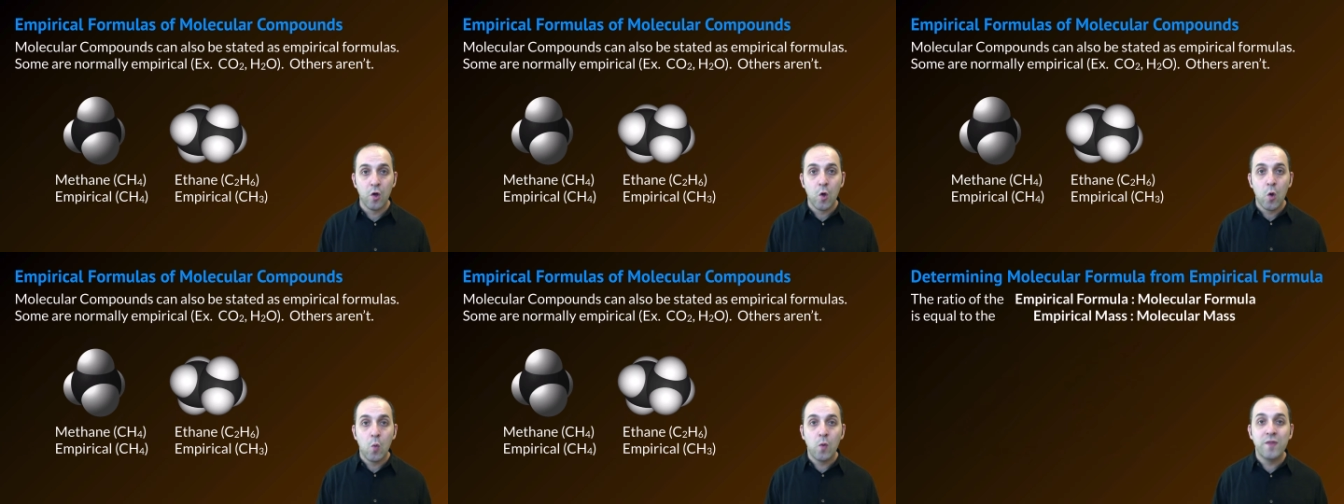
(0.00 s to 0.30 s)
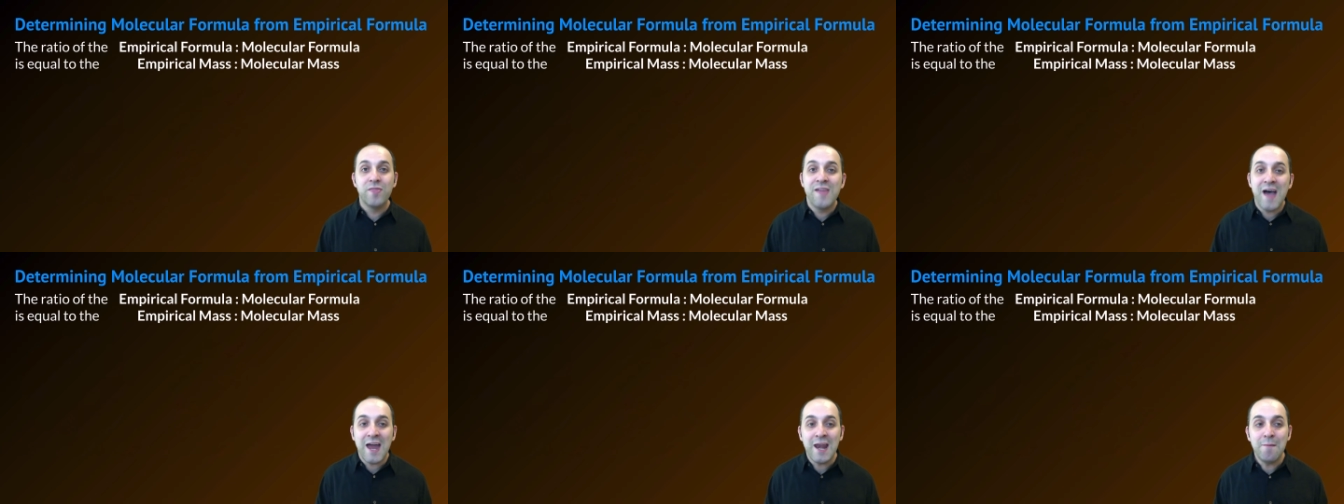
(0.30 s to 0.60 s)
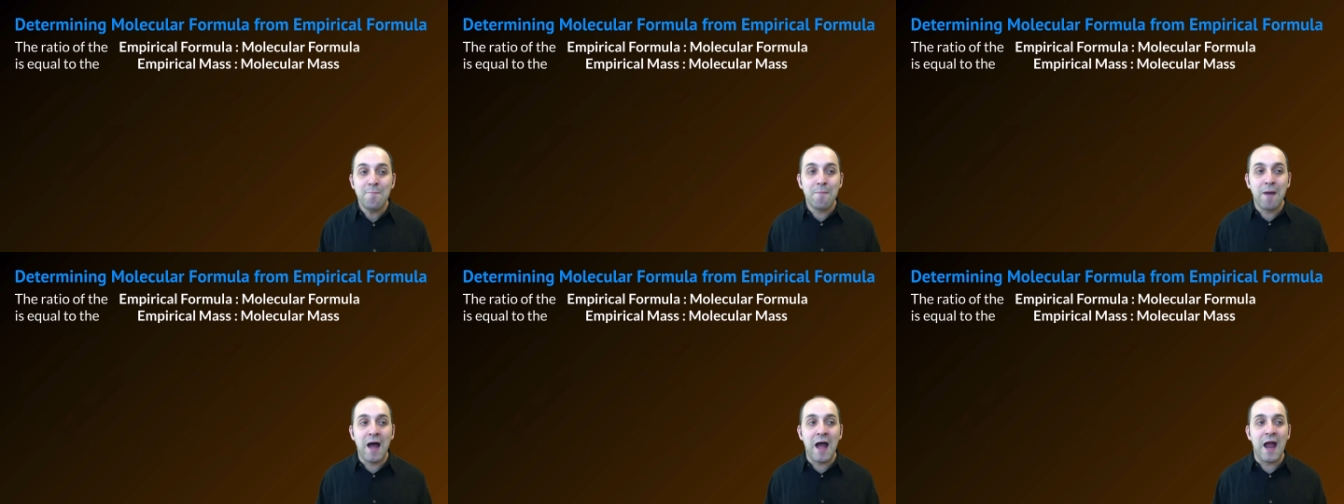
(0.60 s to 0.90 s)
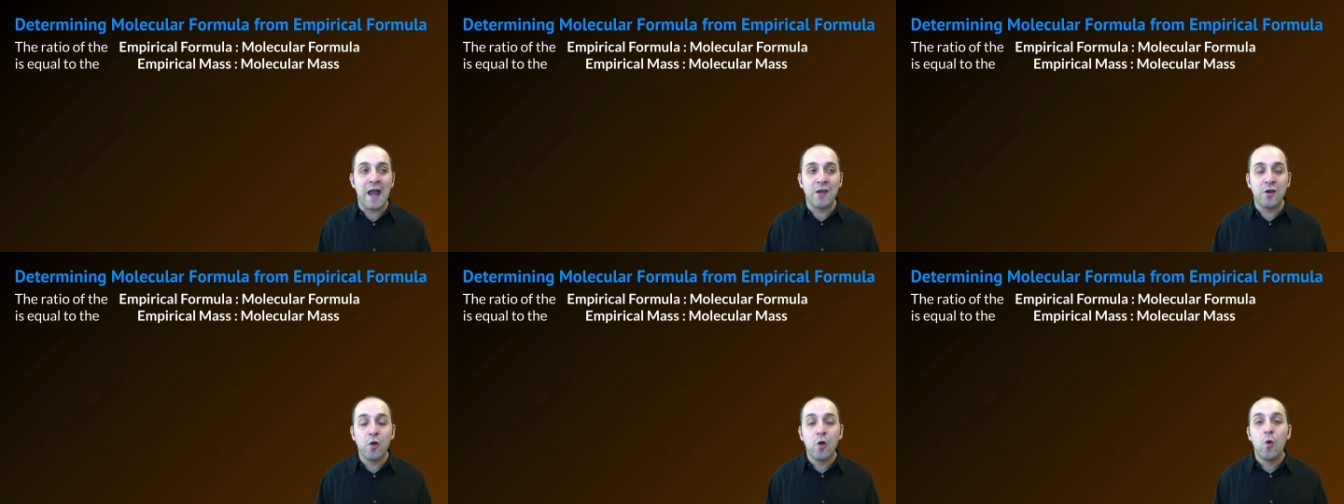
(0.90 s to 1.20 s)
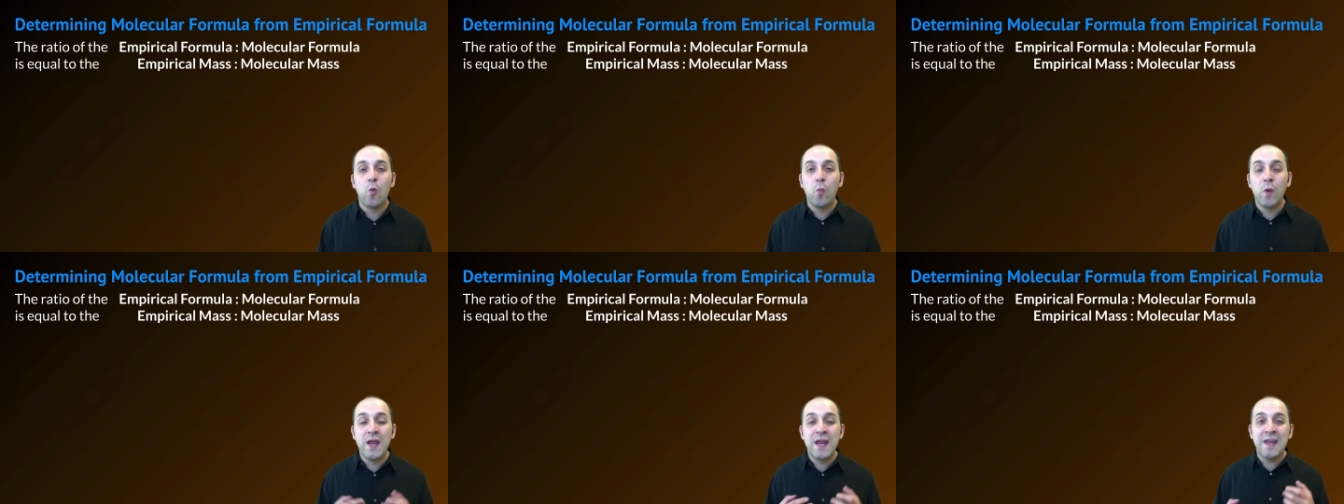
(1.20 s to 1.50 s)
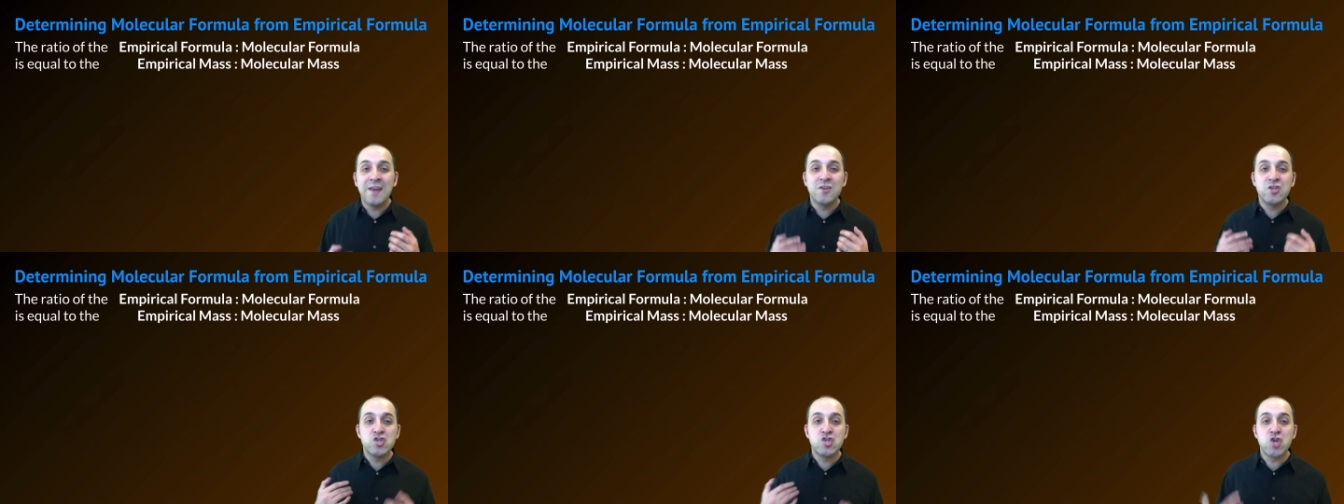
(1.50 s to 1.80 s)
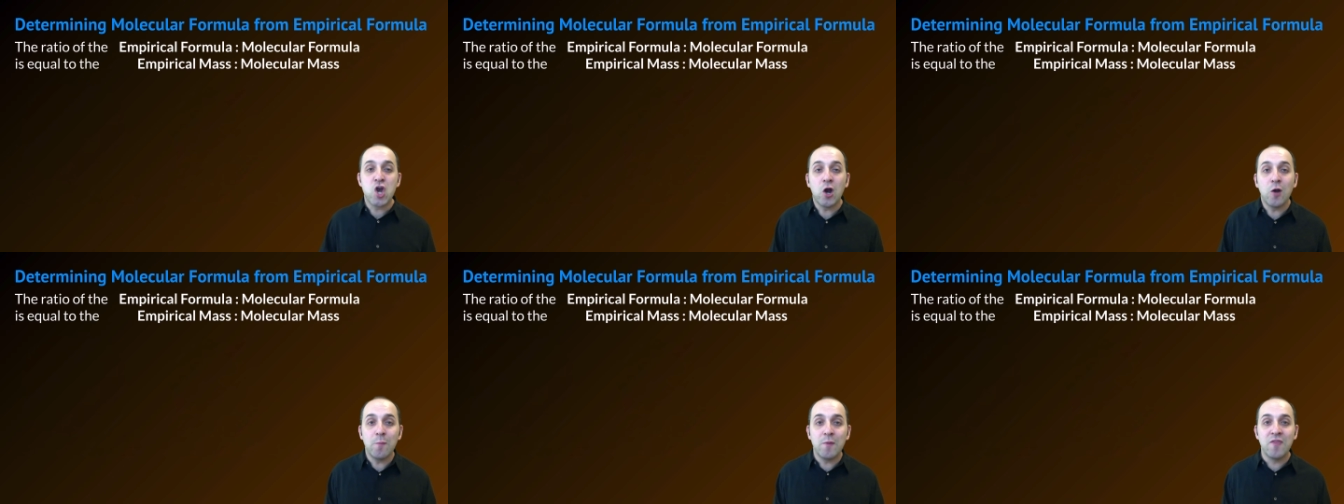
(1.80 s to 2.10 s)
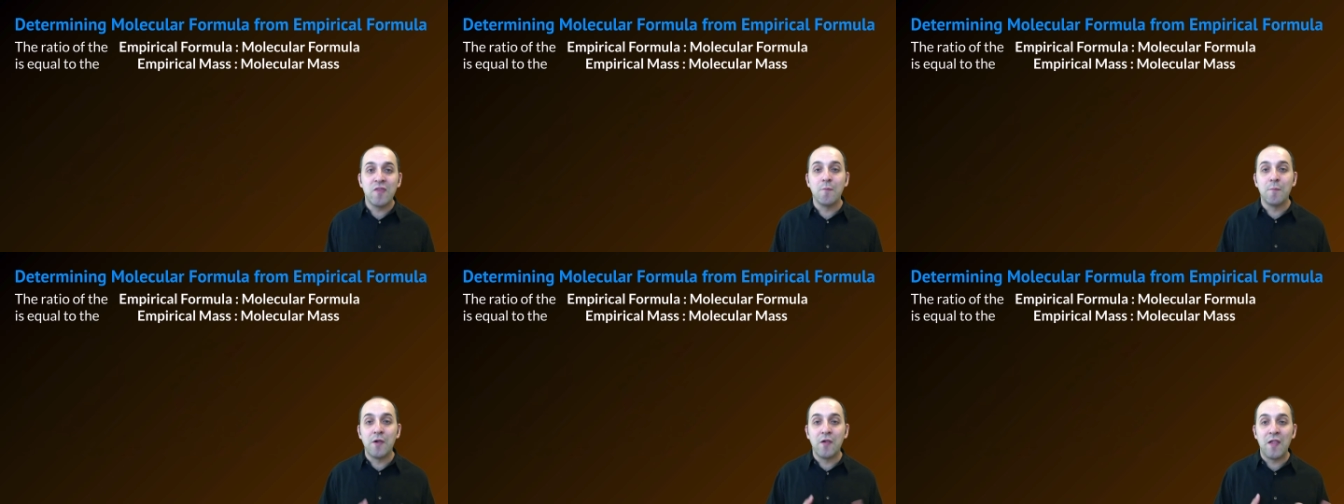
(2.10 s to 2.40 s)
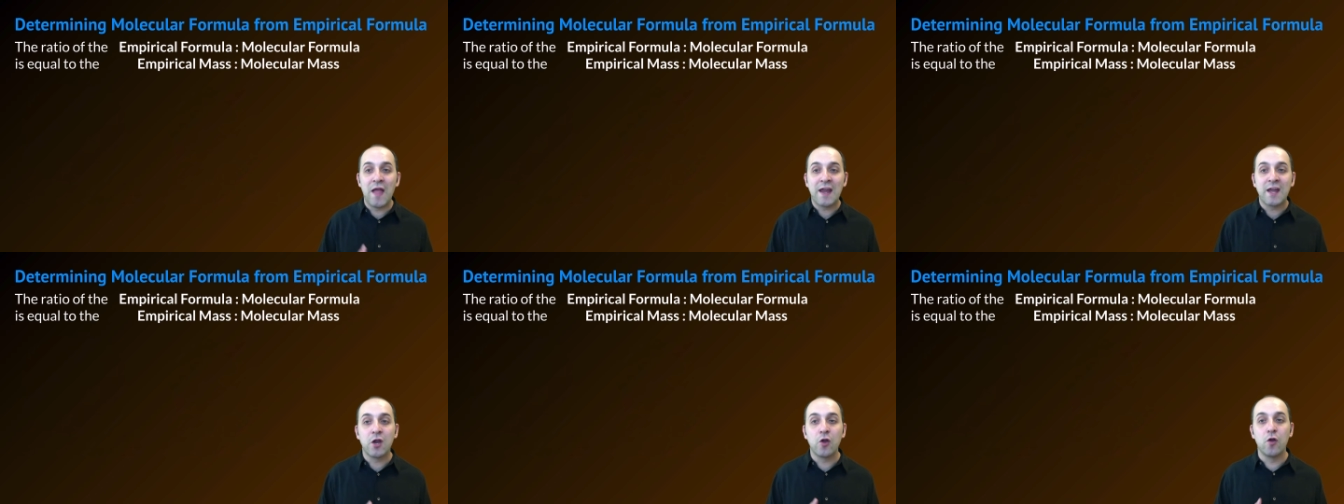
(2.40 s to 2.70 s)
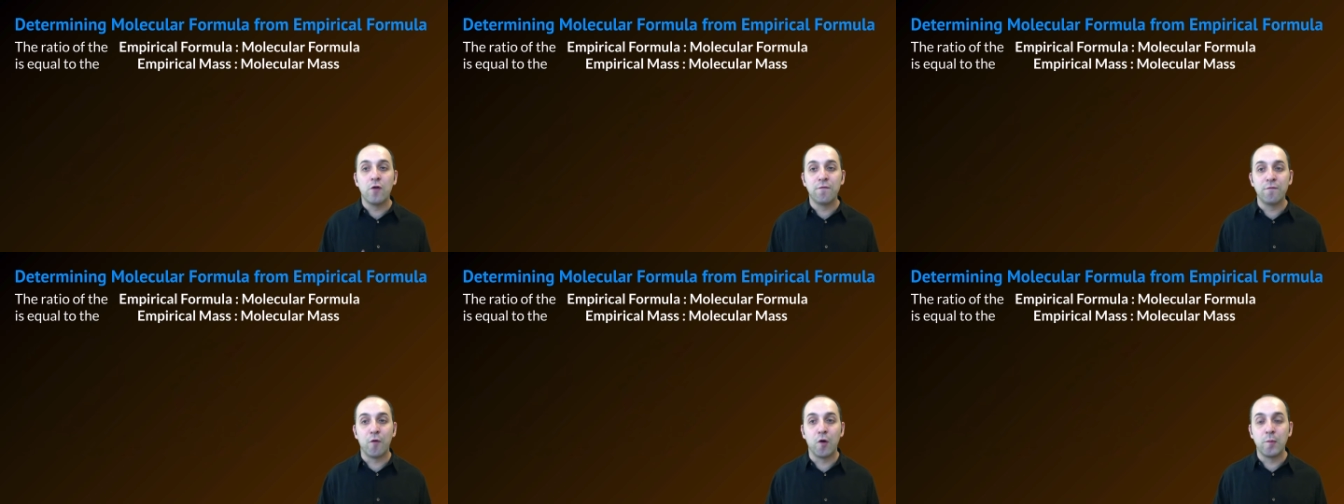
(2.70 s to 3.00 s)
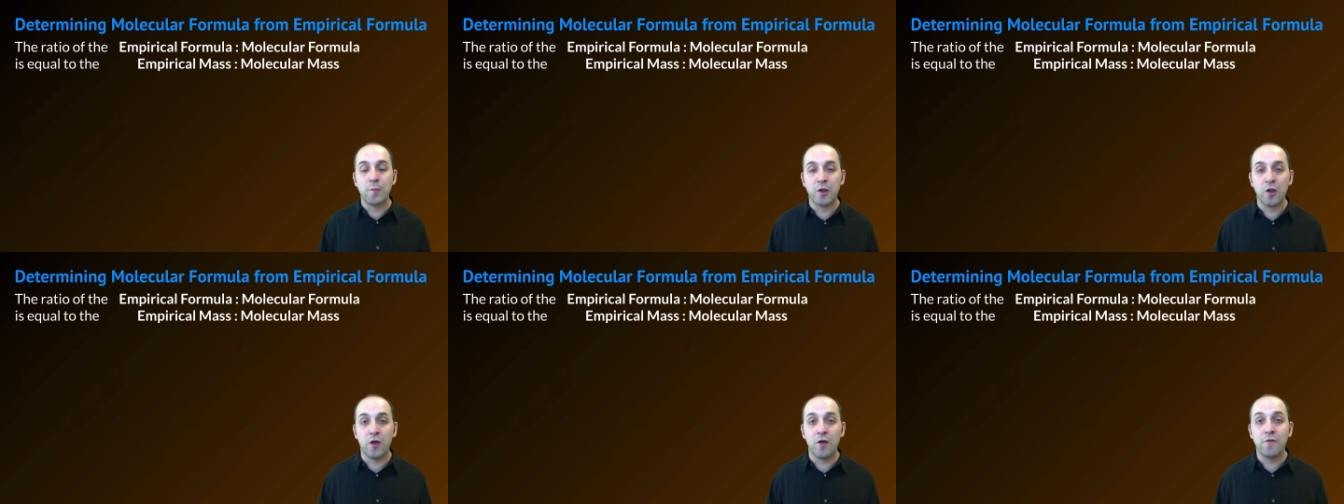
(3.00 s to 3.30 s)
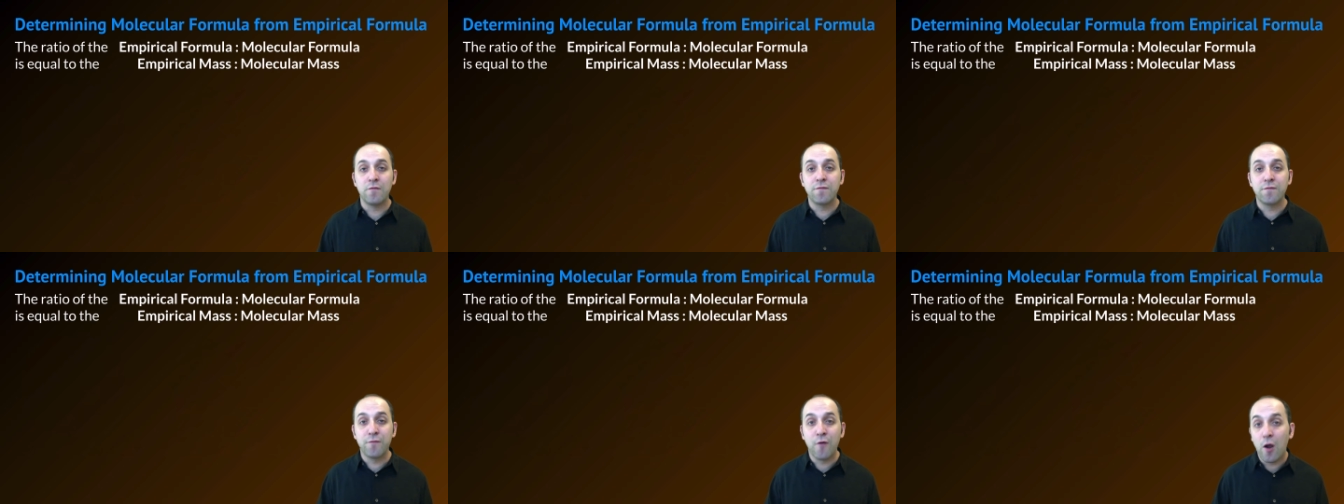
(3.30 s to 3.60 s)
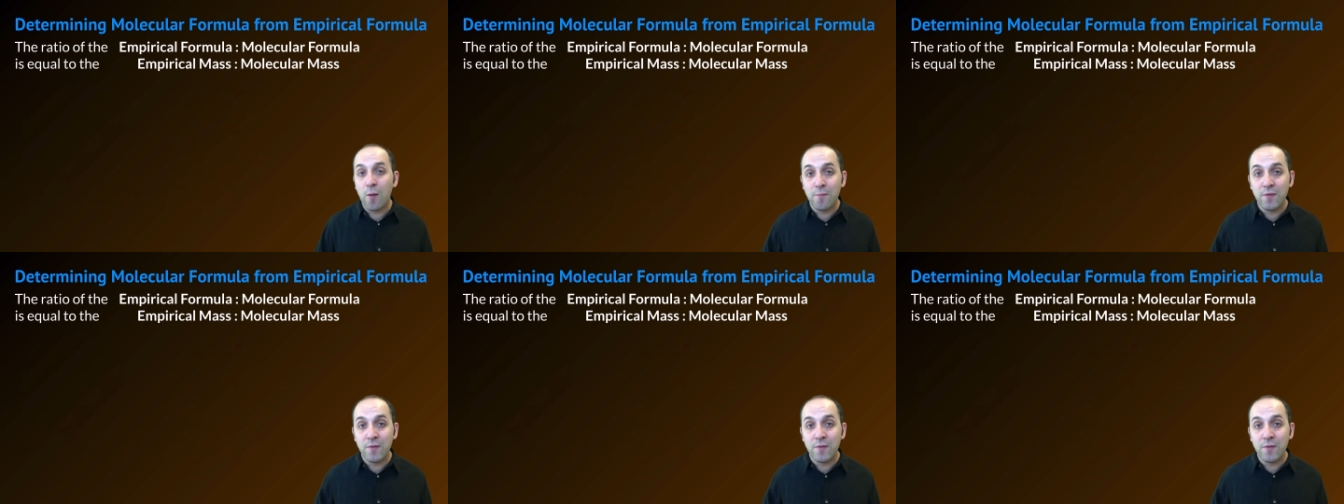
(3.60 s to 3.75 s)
With that in mind, we can determine the molecular formula from